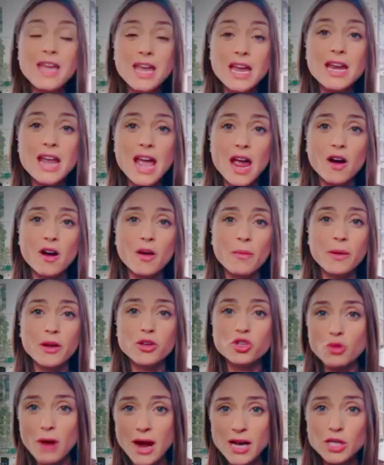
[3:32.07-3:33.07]
in
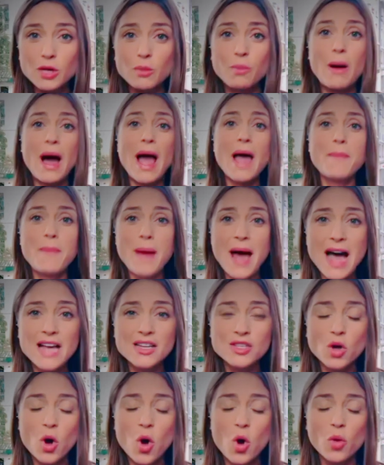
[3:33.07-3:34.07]
Arabic, trying to
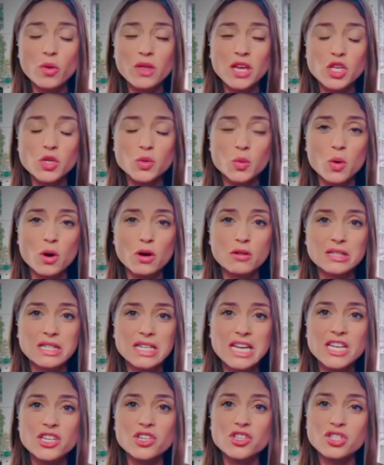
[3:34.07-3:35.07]
bypass all these world
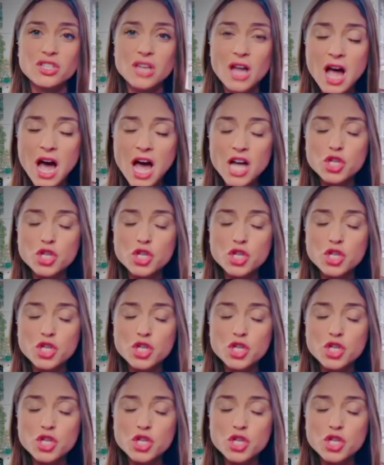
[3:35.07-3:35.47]
leaders,